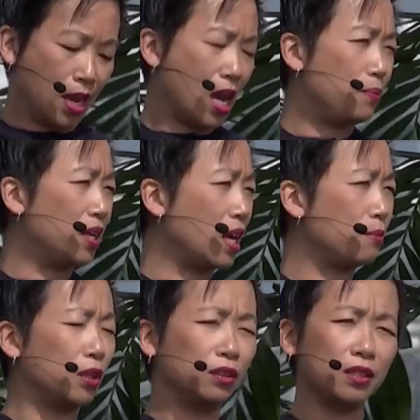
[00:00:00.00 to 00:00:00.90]
and became
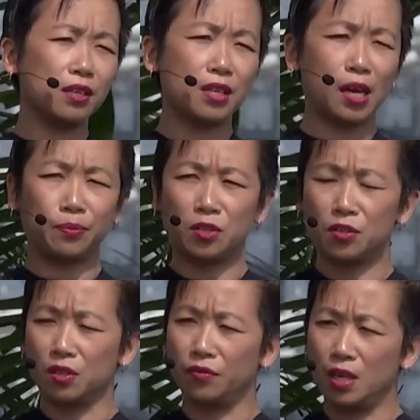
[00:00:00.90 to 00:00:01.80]
early
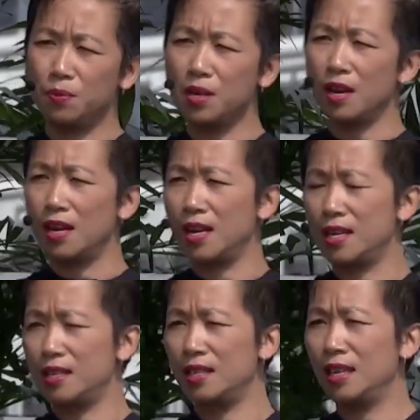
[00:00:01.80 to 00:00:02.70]
adopters of
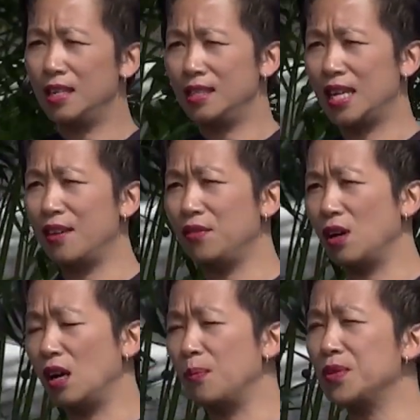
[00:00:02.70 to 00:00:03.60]
APIs,
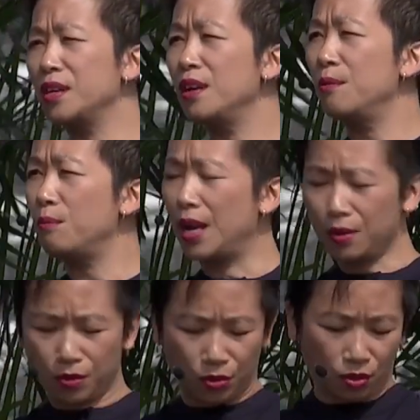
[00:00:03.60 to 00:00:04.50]
DevOps,
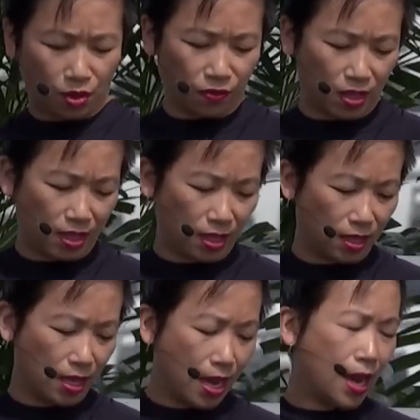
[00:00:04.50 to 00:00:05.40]

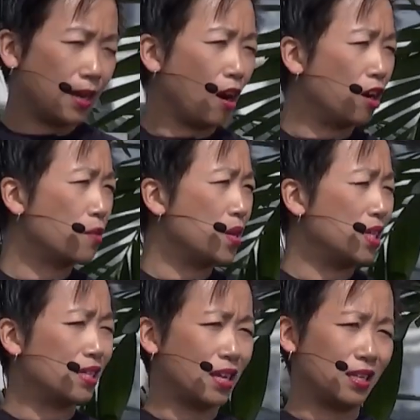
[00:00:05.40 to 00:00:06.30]
microservices, and
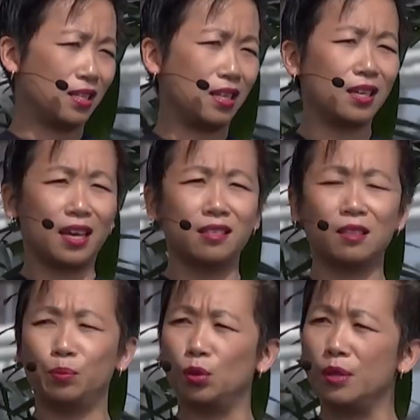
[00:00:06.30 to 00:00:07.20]
automated testing and
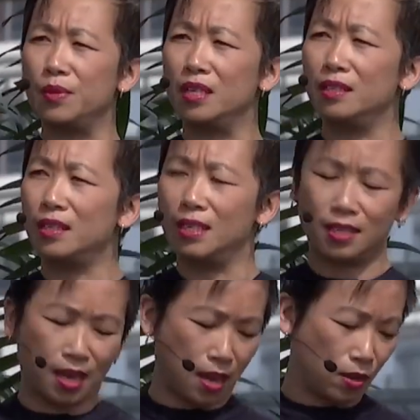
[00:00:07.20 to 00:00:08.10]
deployment in
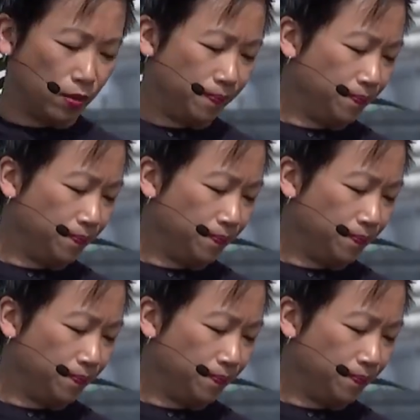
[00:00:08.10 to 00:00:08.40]
scale.